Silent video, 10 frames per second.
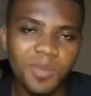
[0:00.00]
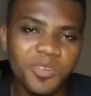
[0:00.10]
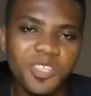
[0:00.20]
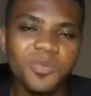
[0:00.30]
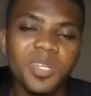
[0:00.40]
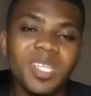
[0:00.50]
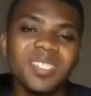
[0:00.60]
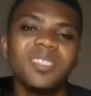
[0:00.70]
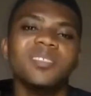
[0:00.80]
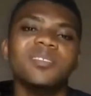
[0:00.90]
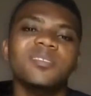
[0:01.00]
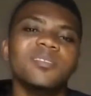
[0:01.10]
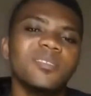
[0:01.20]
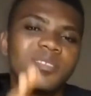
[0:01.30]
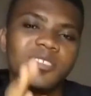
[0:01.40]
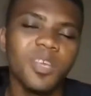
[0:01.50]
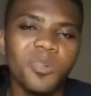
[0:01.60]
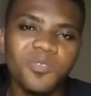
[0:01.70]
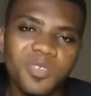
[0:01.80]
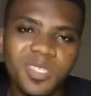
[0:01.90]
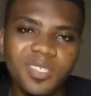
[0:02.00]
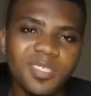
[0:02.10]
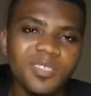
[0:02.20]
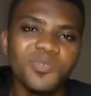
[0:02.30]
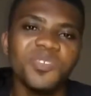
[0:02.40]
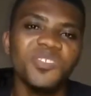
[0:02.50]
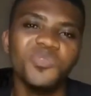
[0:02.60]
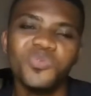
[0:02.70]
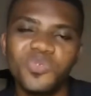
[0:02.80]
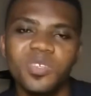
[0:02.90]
going to be listing some of those things we do.